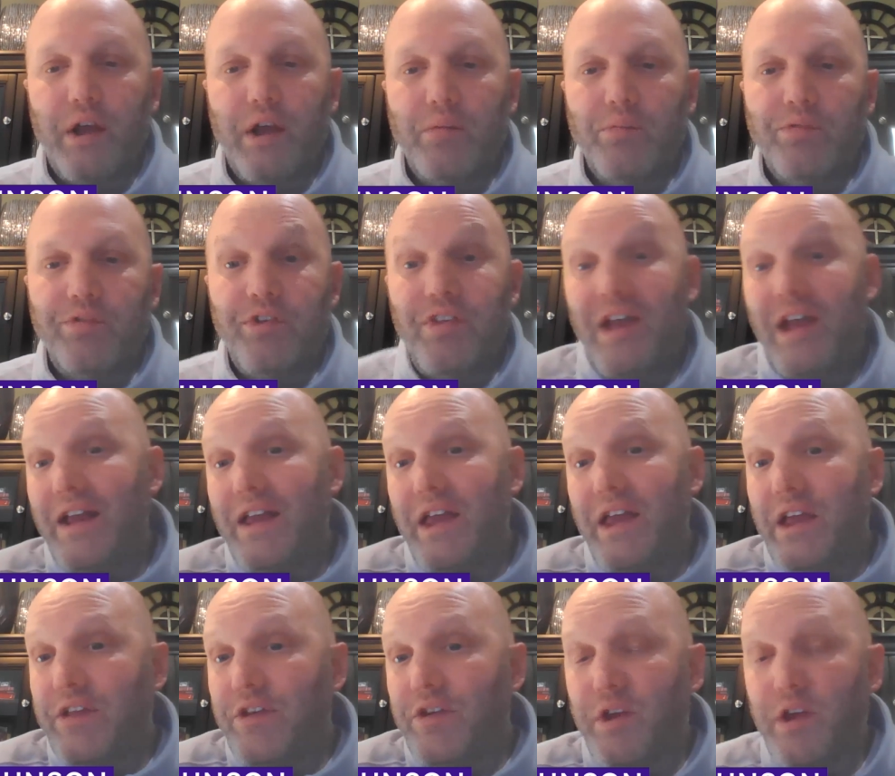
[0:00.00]
Um, so that
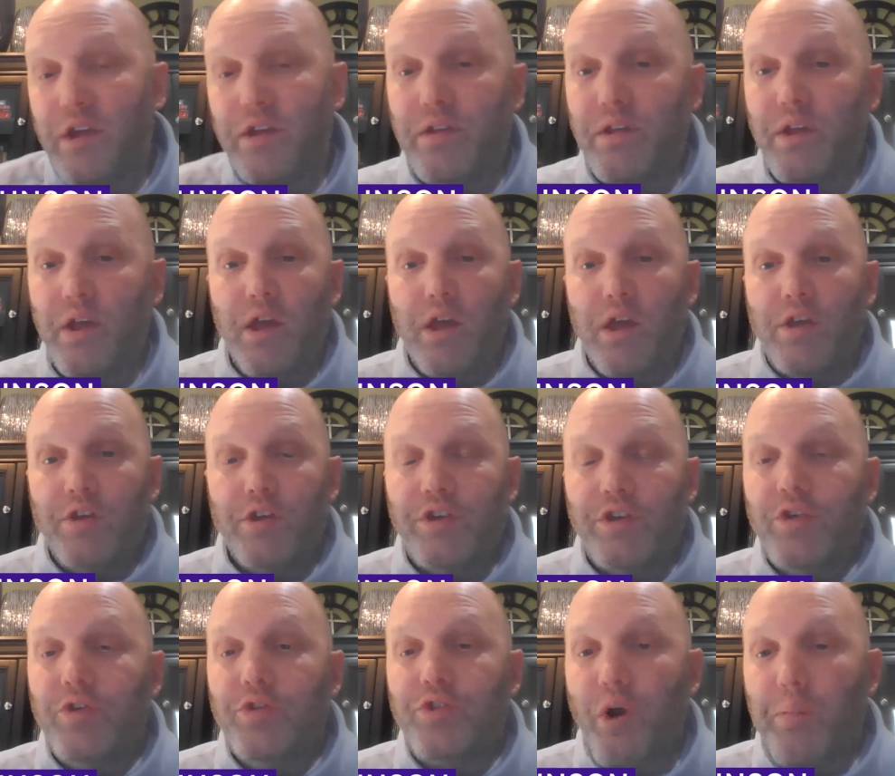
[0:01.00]
again, you can
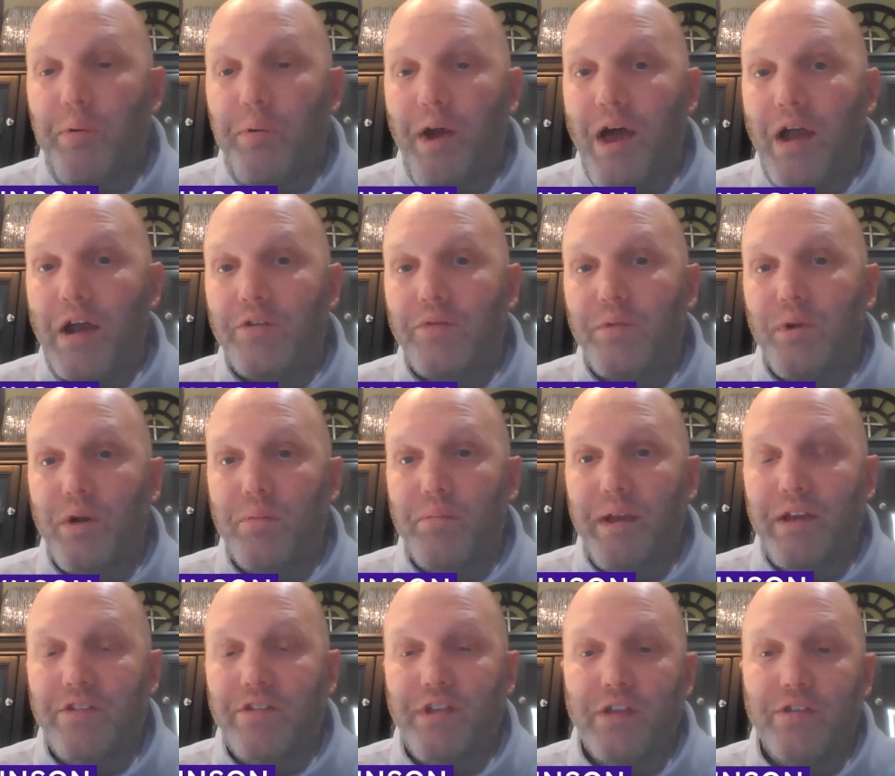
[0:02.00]
you use our product where it
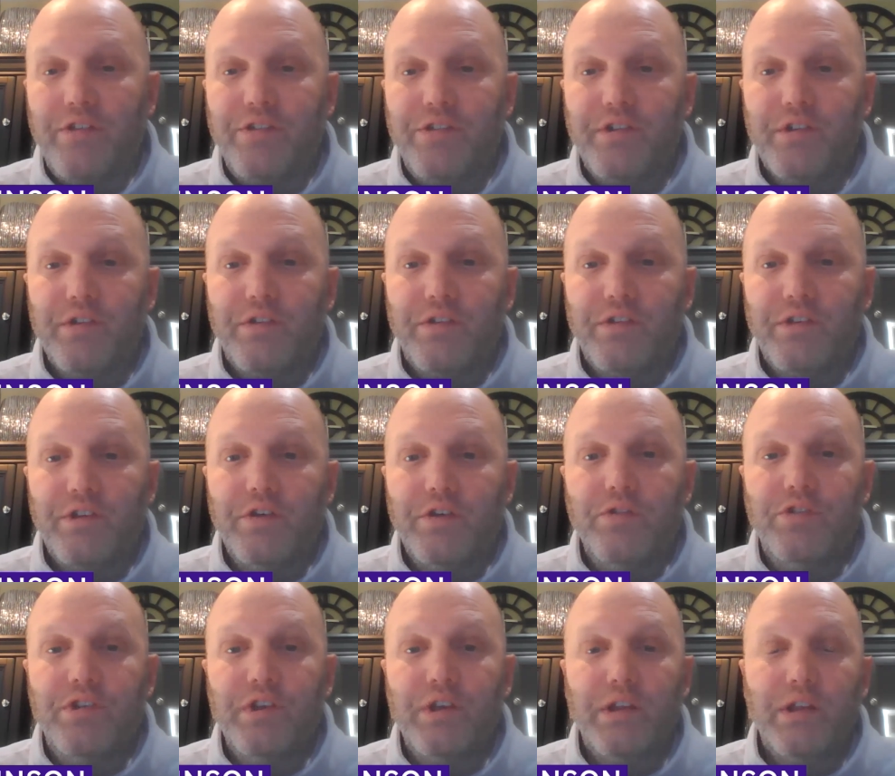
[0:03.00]
makes sense to to
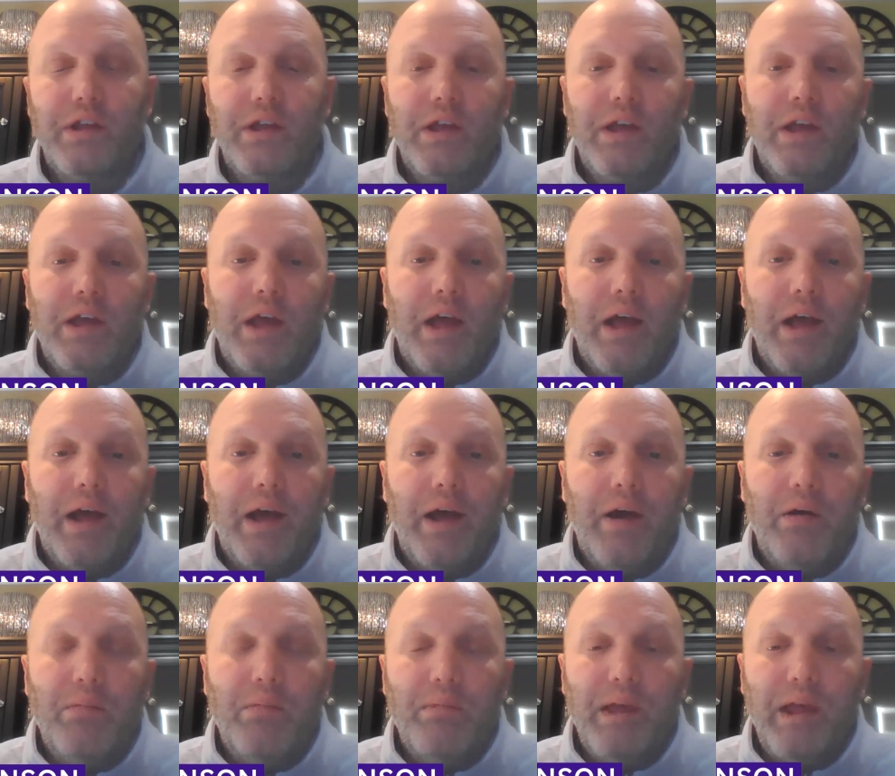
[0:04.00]
use it,
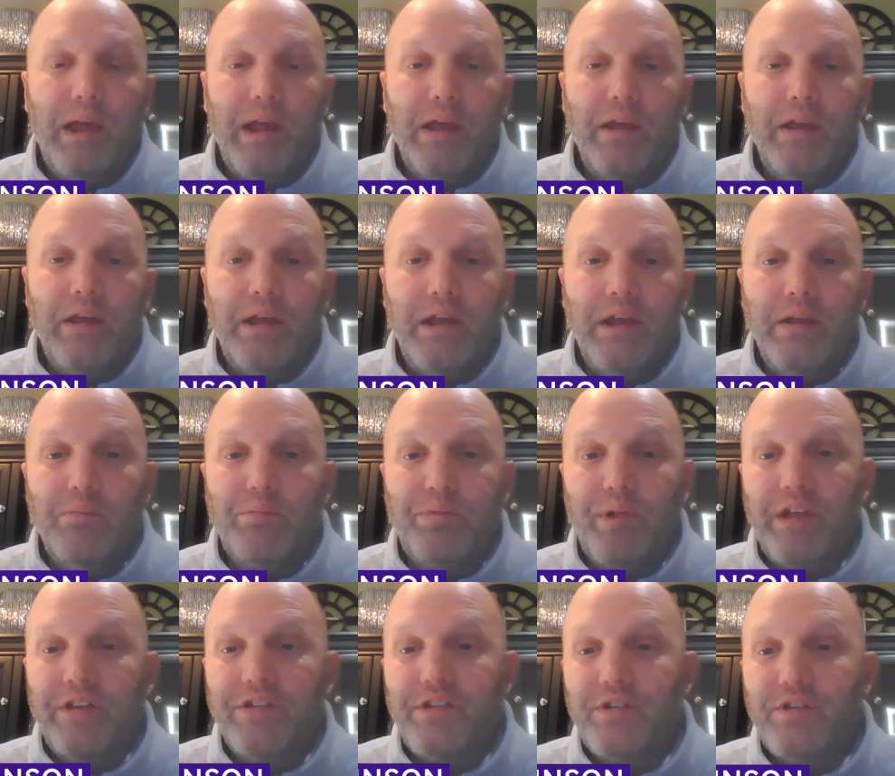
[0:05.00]
um, and and in
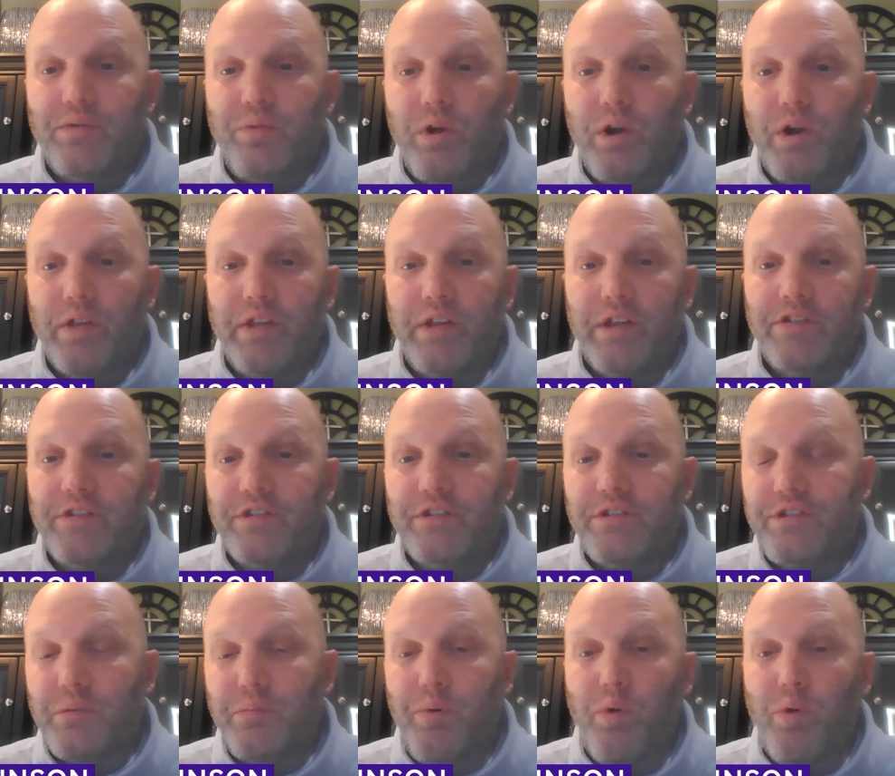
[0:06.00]
places where it needs
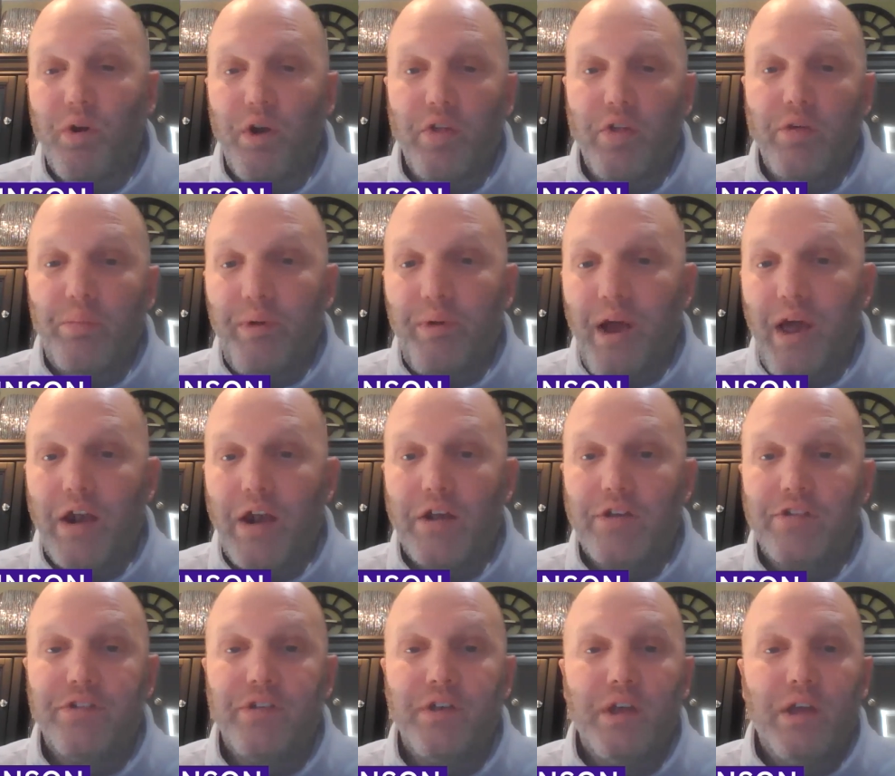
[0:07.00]
to support other
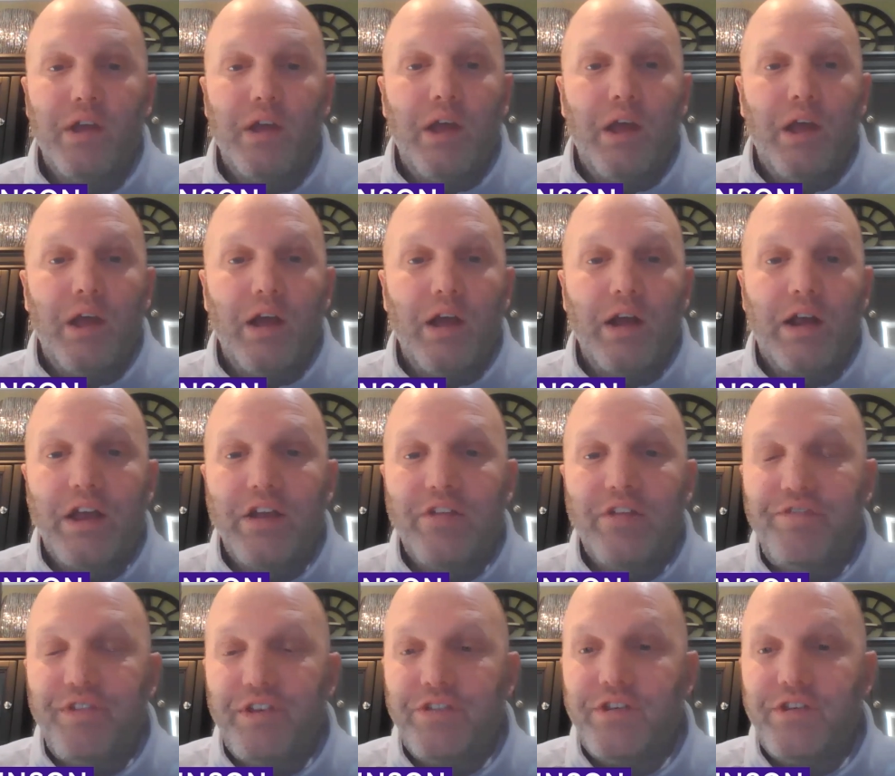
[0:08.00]
products, uh,
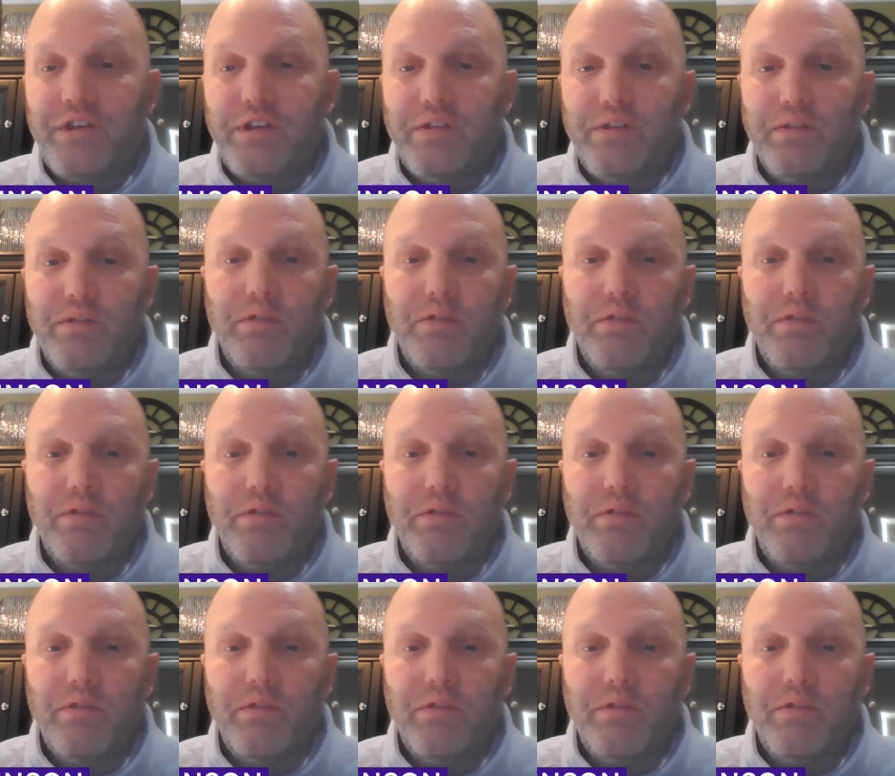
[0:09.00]
kind of fits